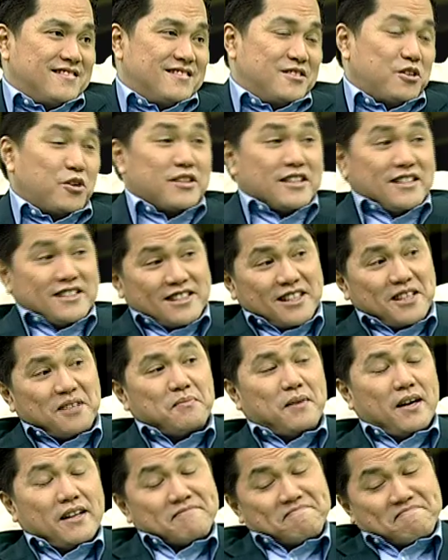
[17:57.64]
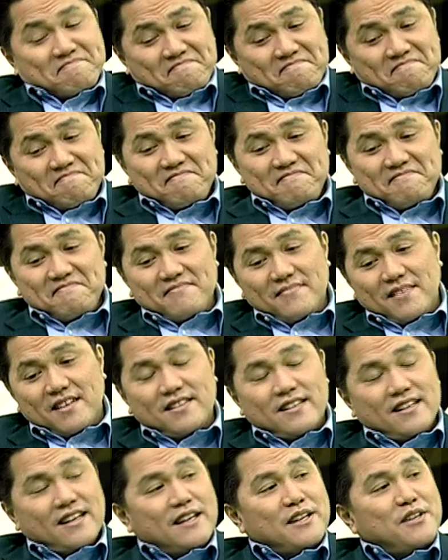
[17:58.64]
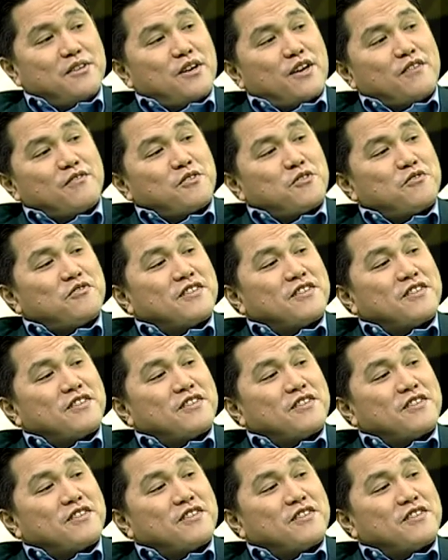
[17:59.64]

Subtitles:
Not easy, but at the end you have to